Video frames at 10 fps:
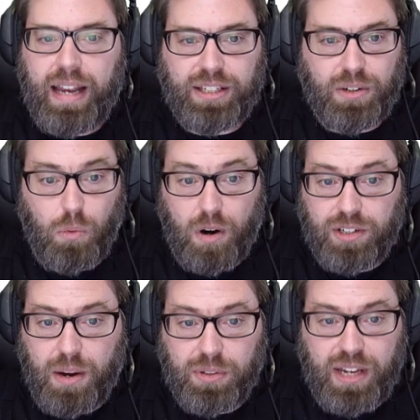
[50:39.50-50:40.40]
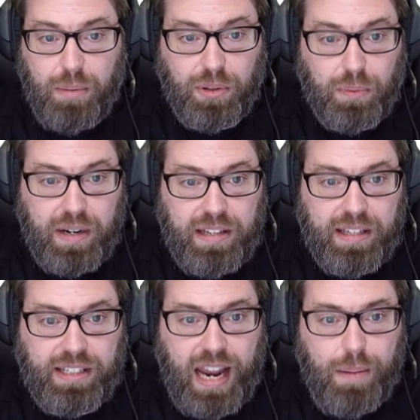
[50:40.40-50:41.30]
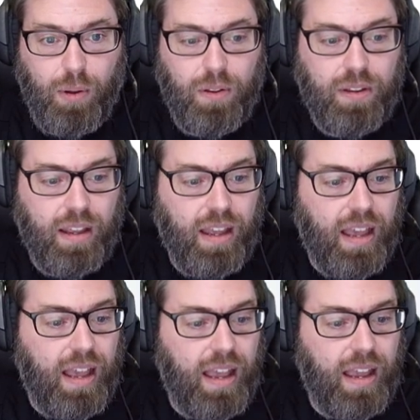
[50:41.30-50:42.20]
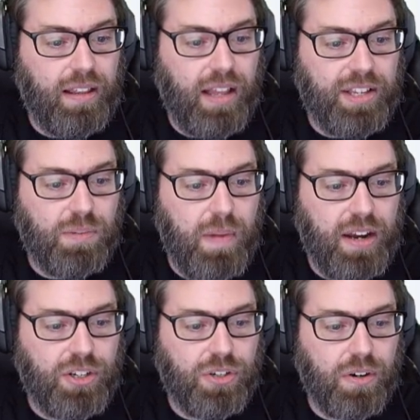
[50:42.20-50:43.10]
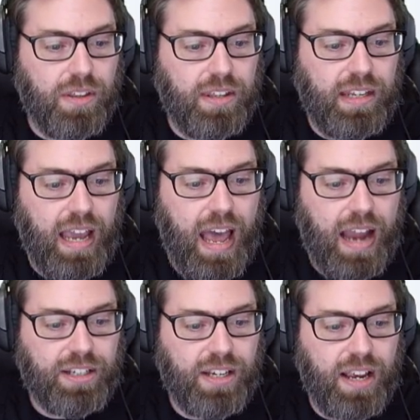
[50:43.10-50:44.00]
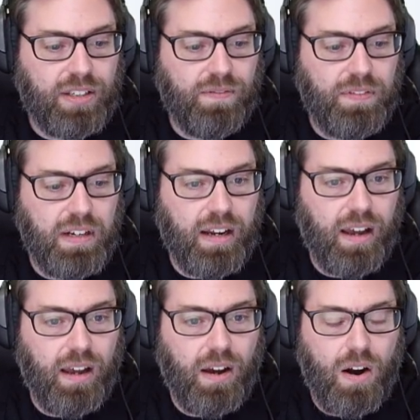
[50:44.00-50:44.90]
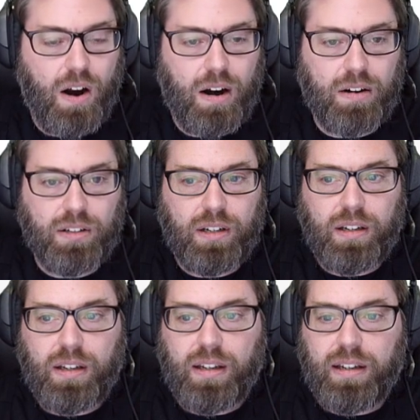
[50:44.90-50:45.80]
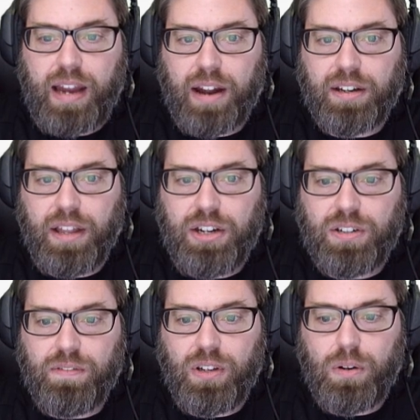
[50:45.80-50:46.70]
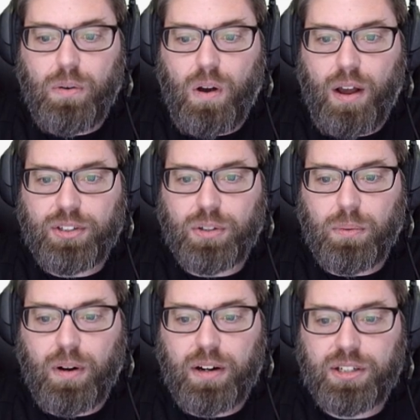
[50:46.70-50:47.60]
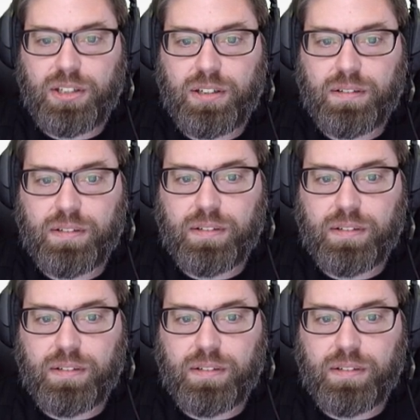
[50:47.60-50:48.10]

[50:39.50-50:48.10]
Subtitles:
Yes, it worked. I was able to read the table. And let's make sure that the access via our calculation view also works.